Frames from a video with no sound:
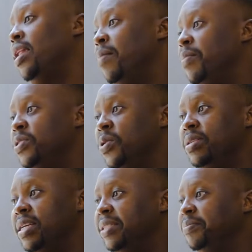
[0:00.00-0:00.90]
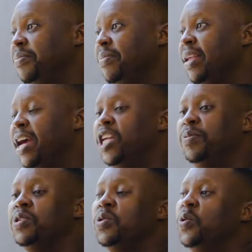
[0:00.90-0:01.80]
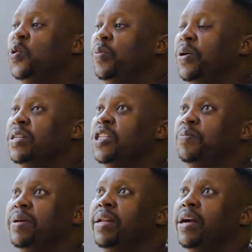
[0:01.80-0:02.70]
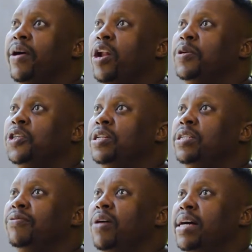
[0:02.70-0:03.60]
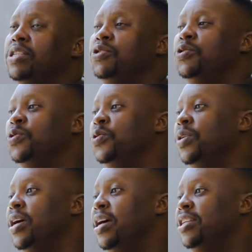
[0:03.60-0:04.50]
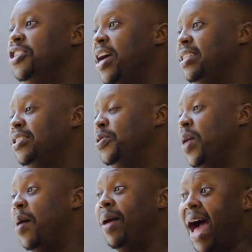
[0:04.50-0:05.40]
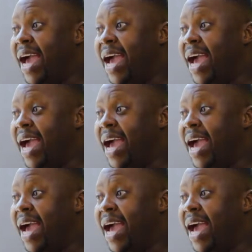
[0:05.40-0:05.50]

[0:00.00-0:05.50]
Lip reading: 9 episodes in. And it's been so cool because it's been a great opportunity for us to chat to our